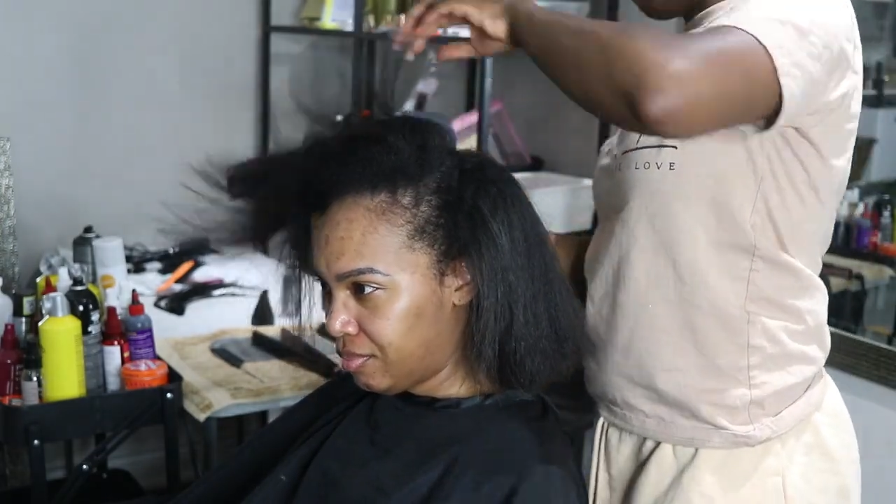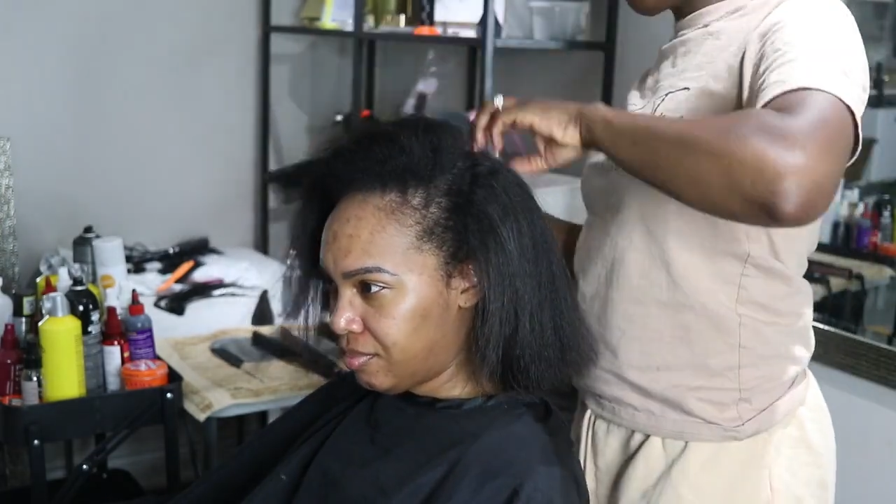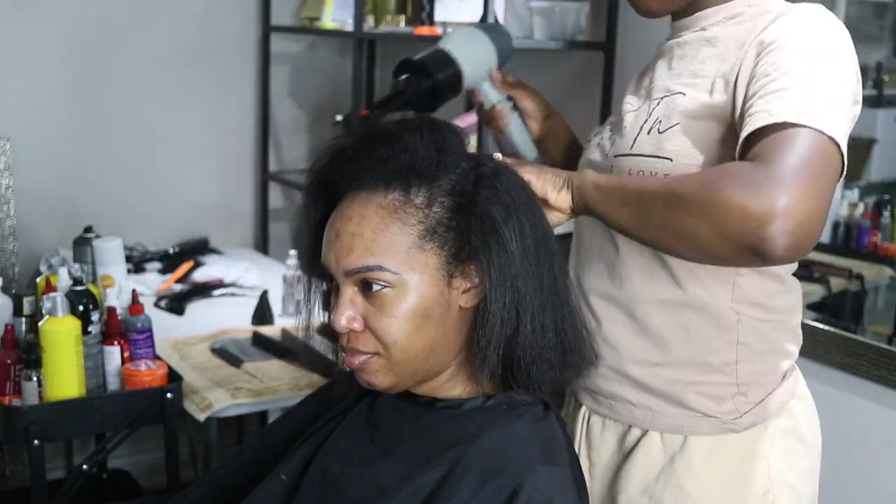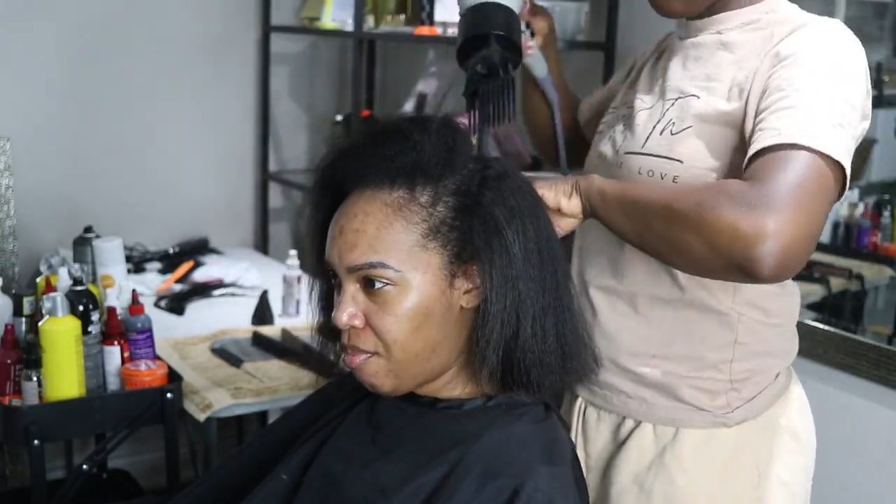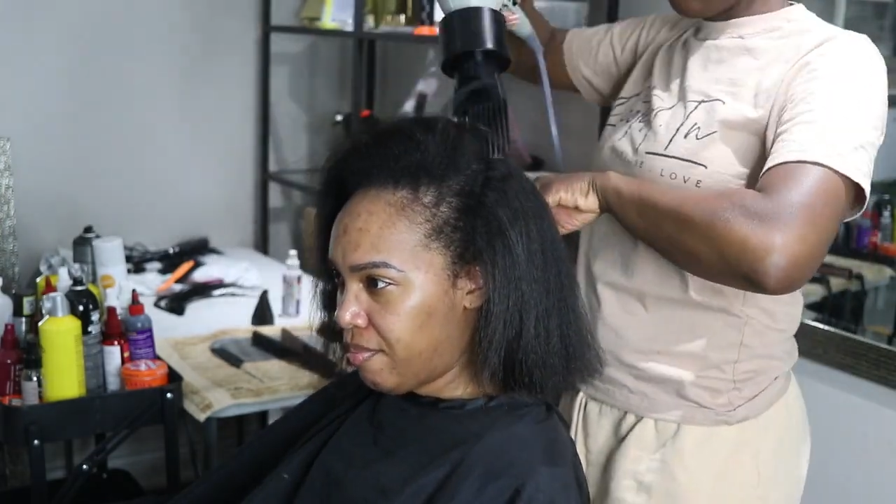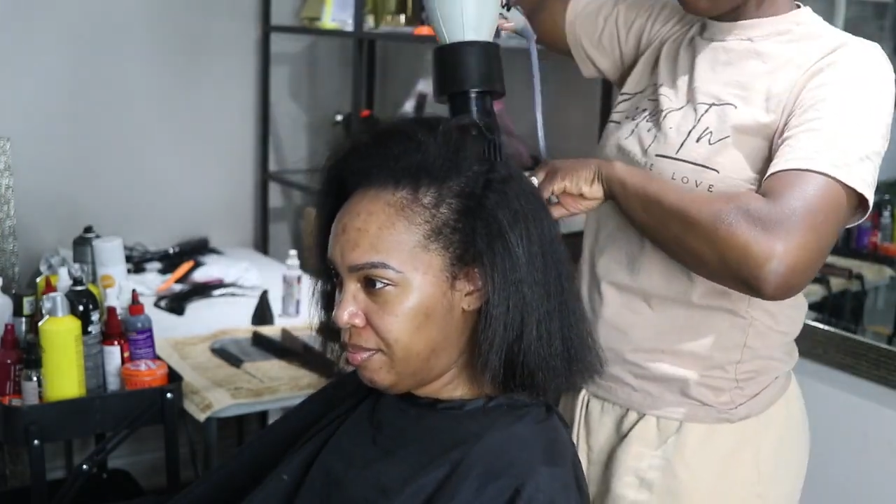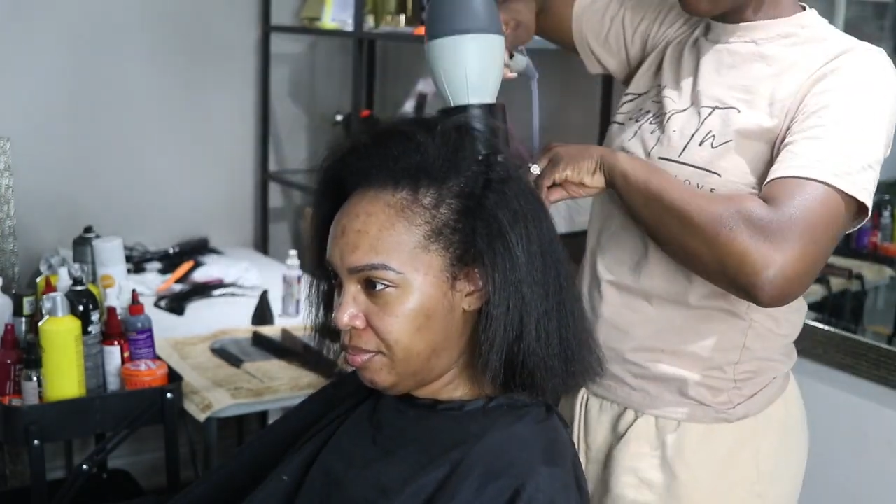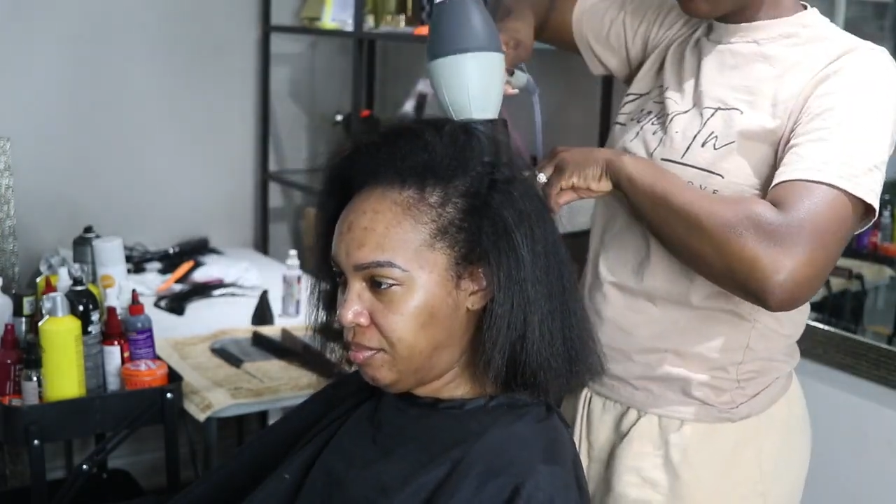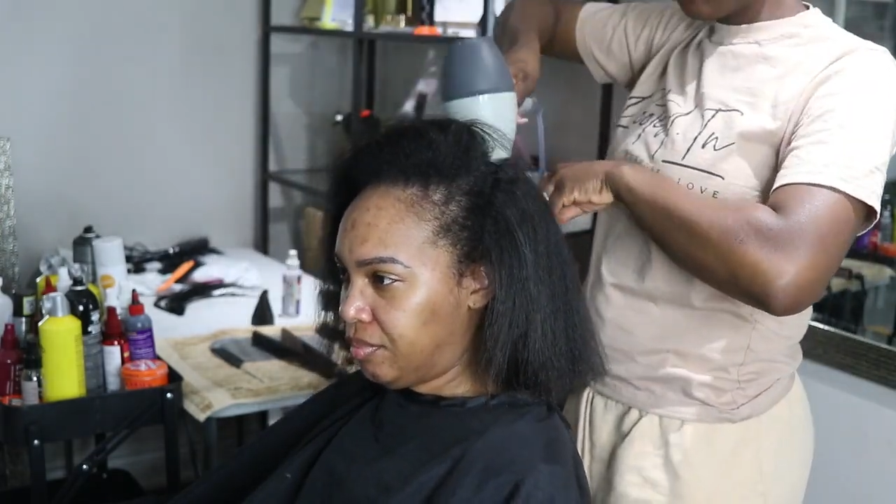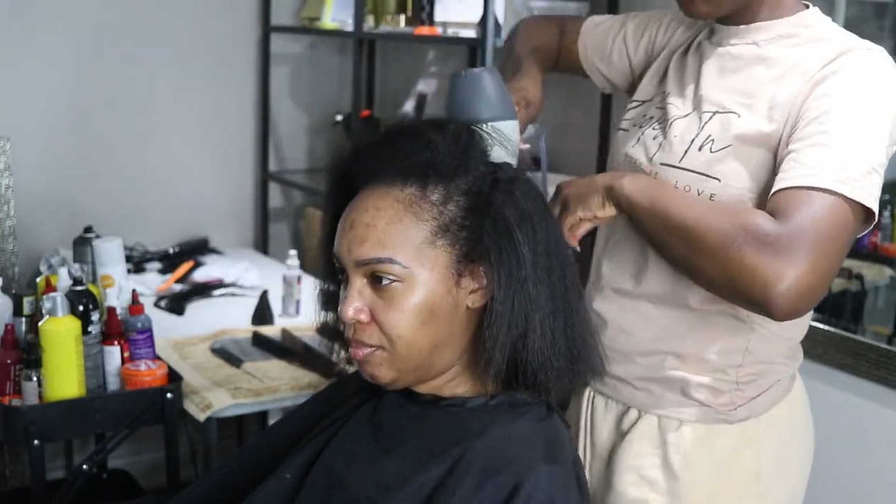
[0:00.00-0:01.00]
and this
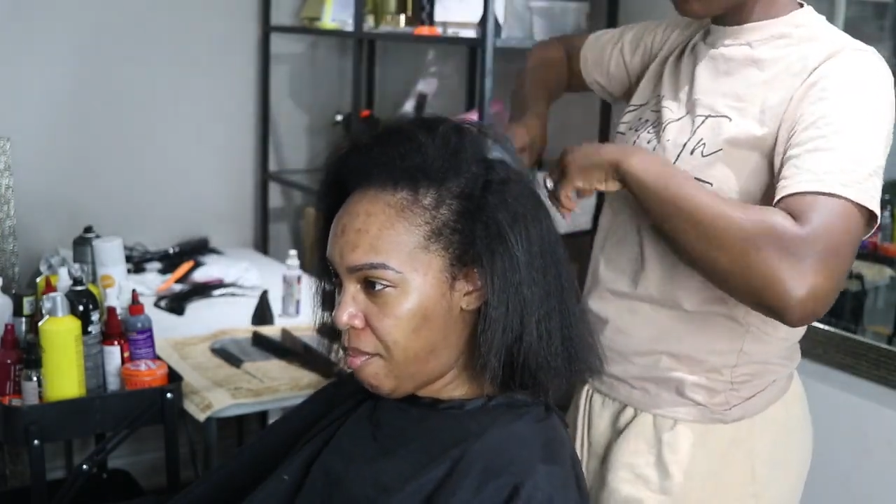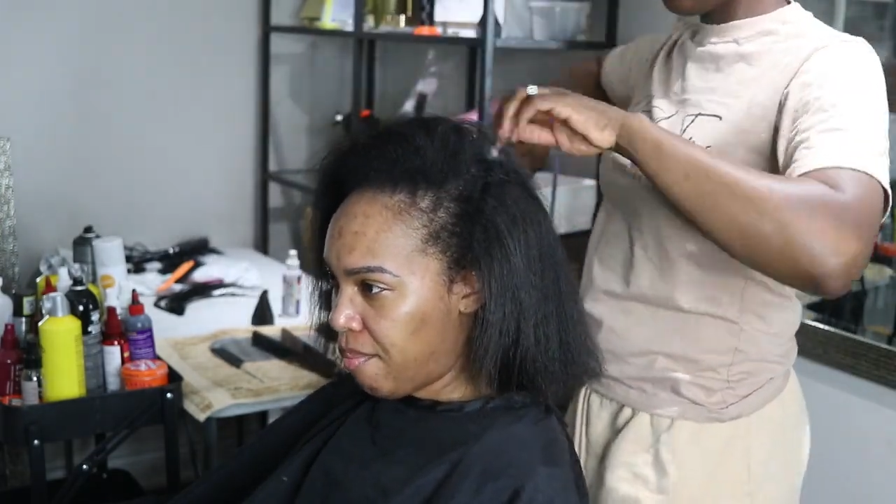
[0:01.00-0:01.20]
is my